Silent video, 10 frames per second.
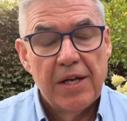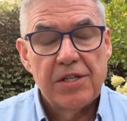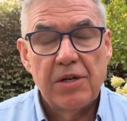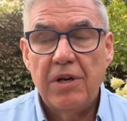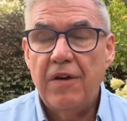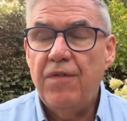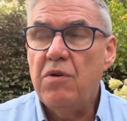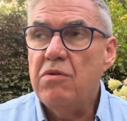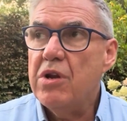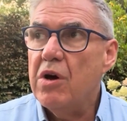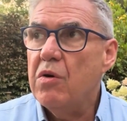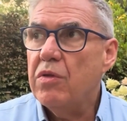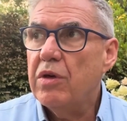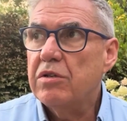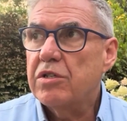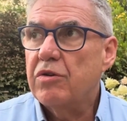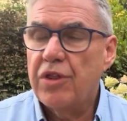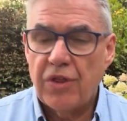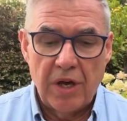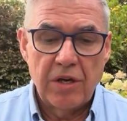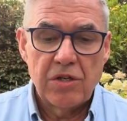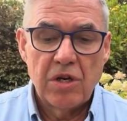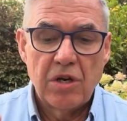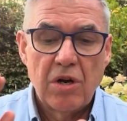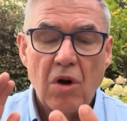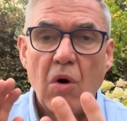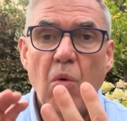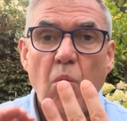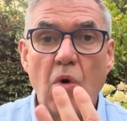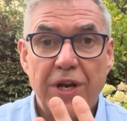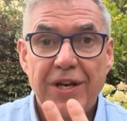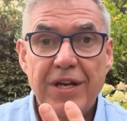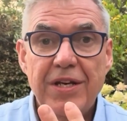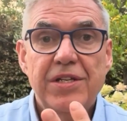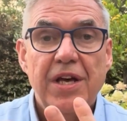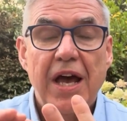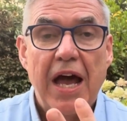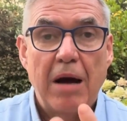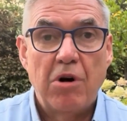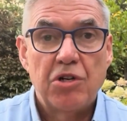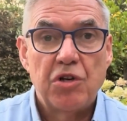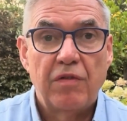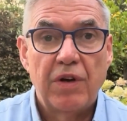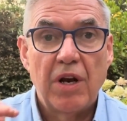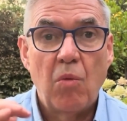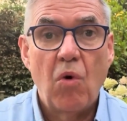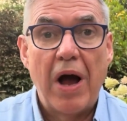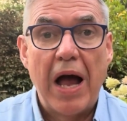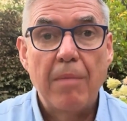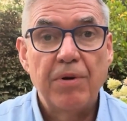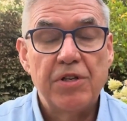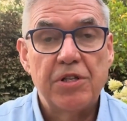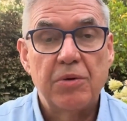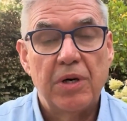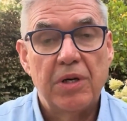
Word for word: So if you know those three things, what it is, how much of it, and what happens to